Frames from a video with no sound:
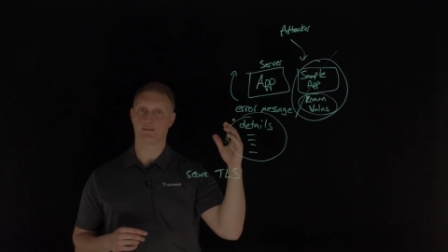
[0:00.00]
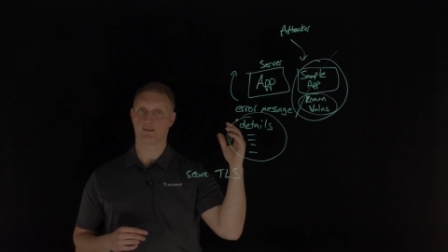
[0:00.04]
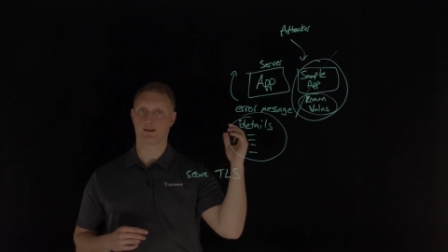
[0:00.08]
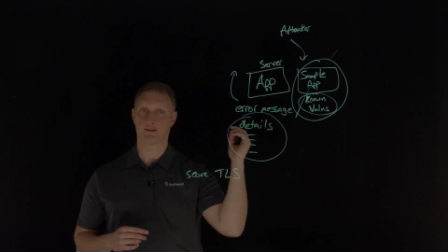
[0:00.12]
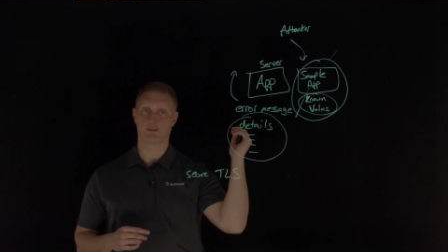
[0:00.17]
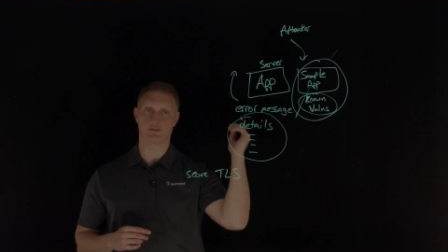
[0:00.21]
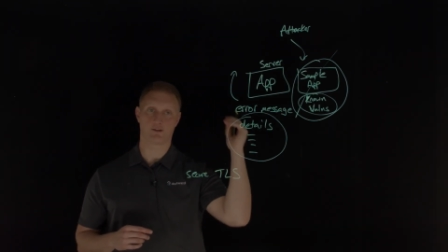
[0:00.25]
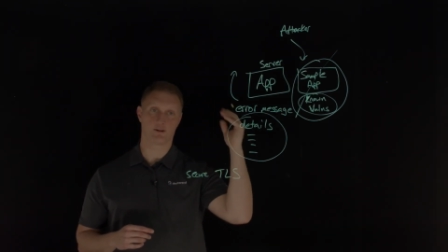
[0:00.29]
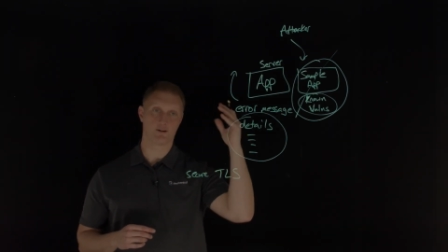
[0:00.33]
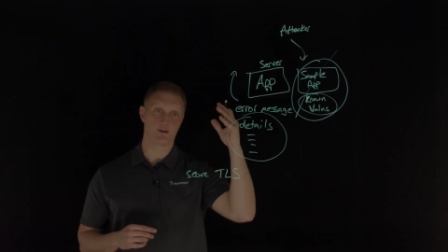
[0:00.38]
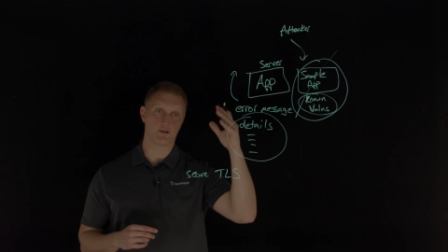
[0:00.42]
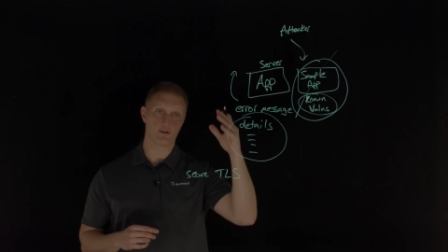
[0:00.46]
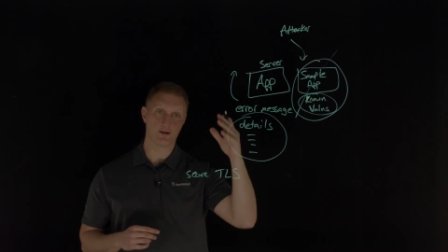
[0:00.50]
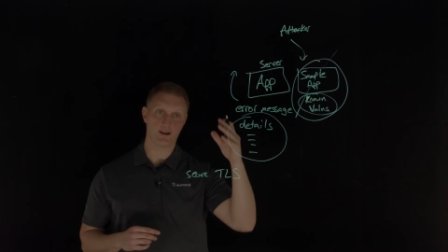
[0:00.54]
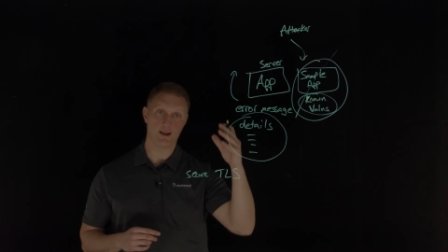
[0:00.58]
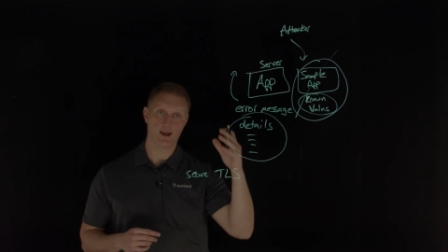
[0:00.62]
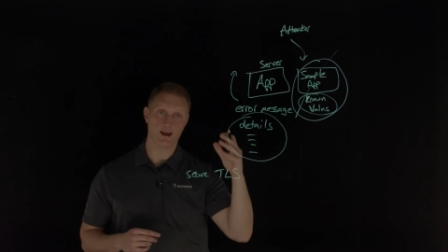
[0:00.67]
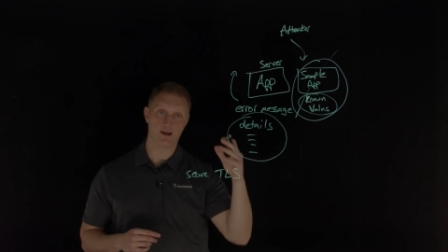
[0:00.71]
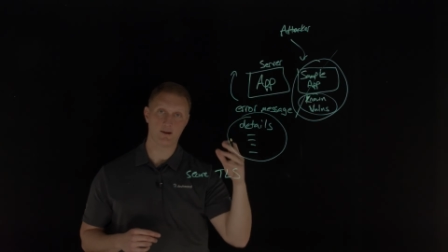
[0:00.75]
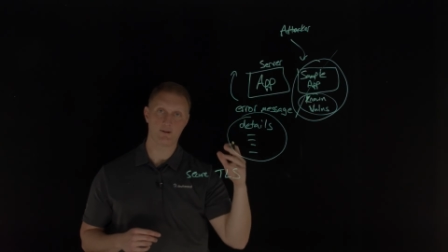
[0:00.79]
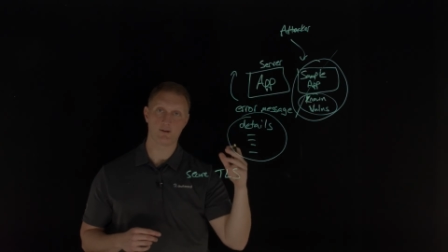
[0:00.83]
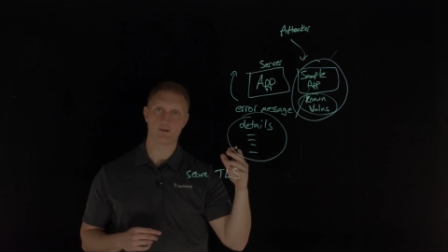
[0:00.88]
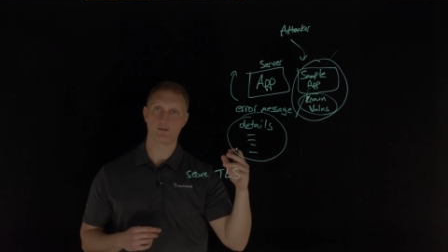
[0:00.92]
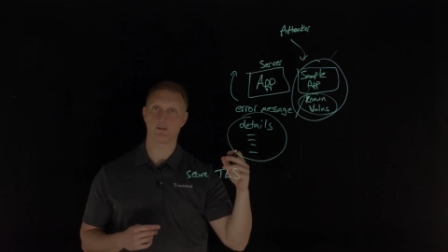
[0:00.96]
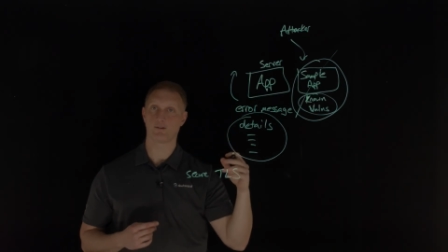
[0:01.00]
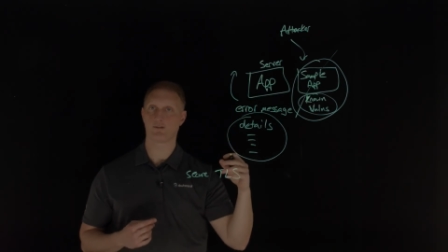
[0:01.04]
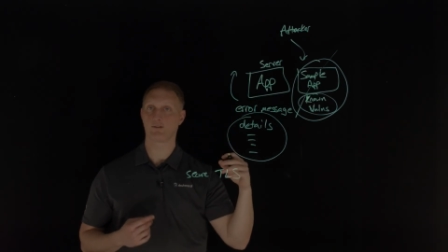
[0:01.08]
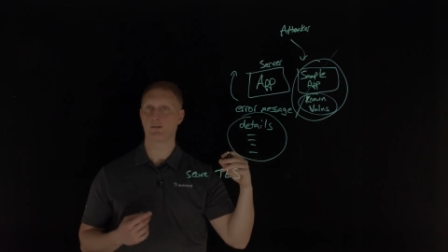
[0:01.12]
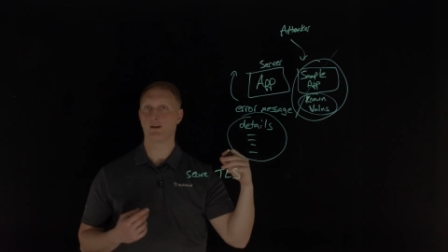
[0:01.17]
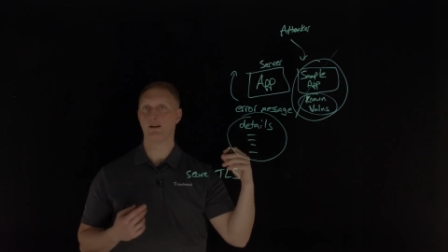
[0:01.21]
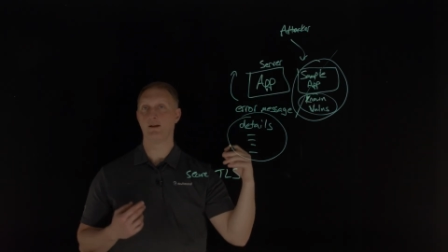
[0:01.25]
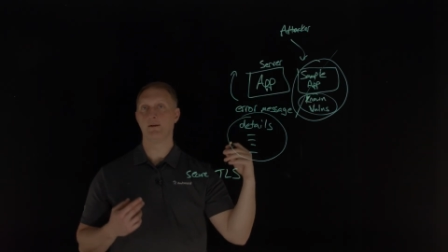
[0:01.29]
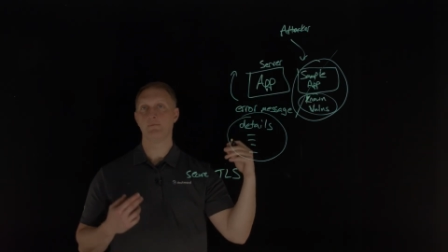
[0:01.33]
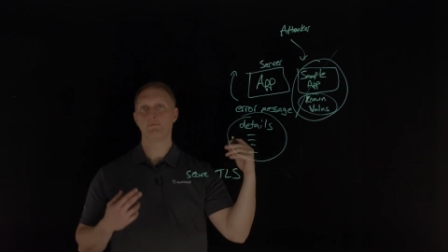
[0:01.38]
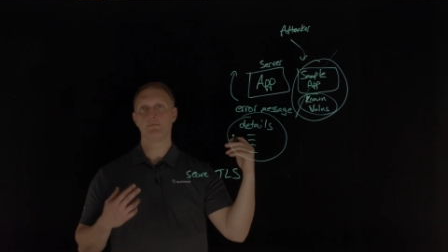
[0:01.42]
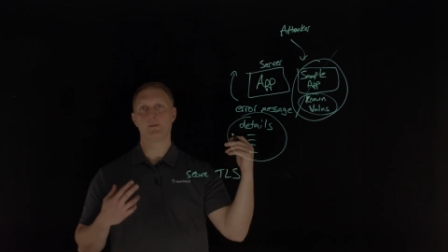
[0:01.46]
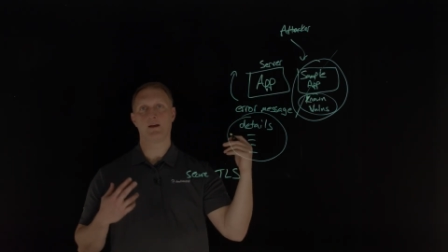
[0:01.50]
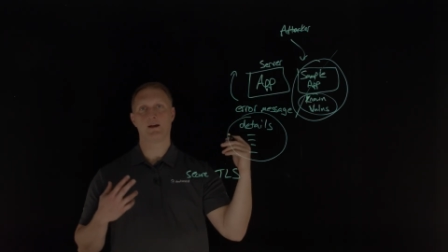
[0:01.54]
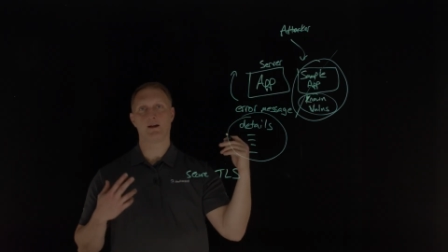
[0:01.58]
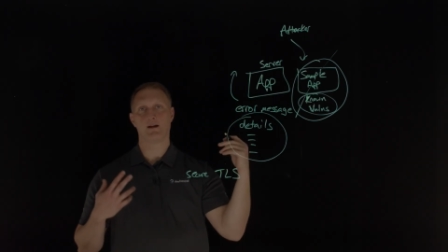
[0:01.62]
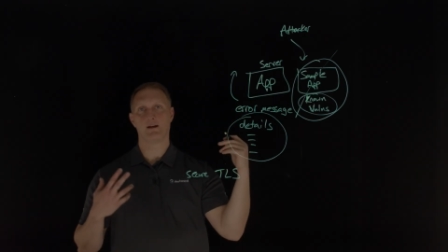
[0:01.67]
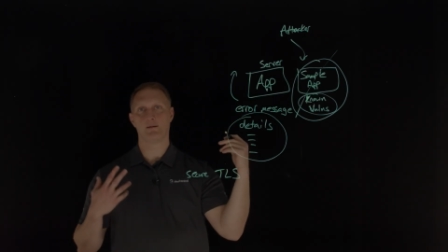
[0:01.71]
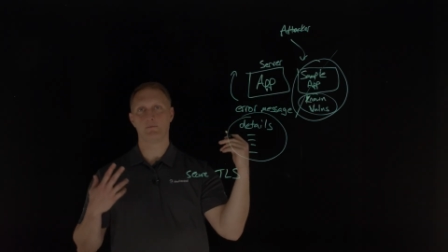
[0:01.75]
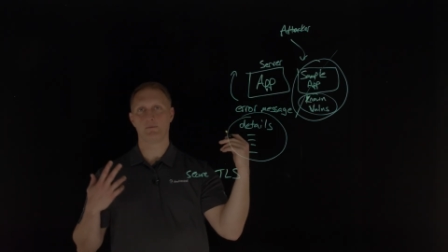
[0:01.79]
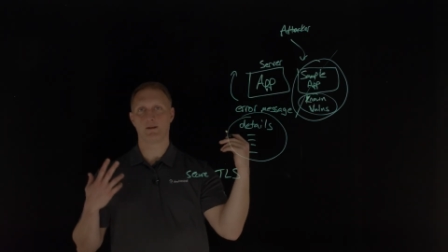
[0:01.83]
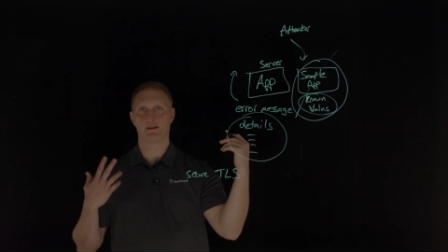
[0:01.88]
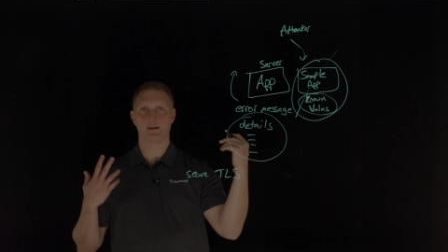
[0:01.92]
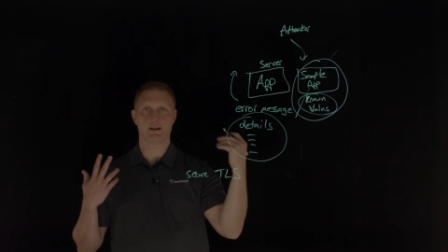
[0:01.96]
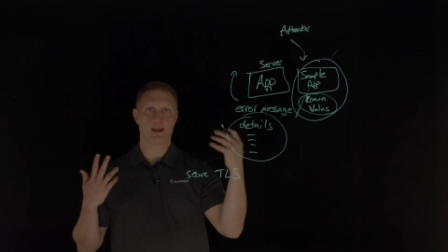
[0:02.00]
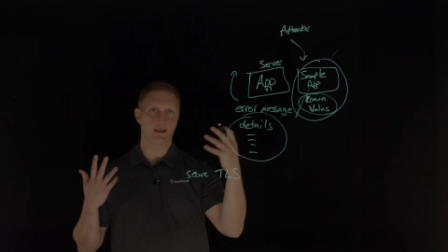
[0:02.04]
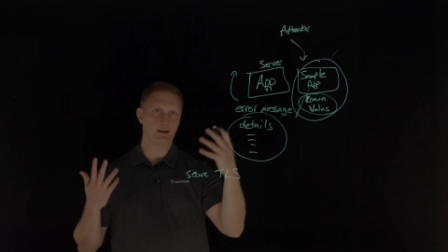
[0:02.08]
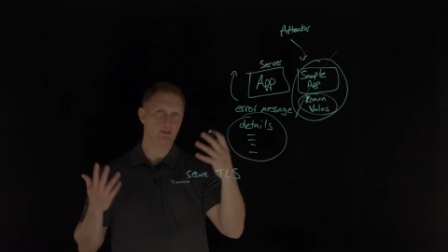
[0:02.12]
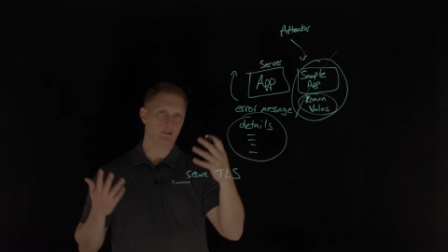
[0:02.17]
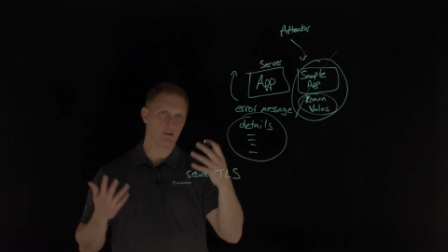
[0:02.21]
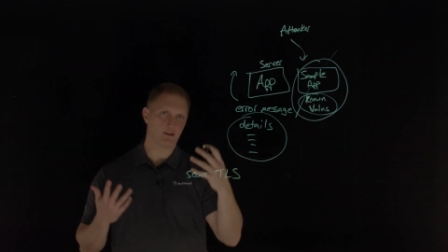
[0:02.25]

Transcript: like security headers, um, like H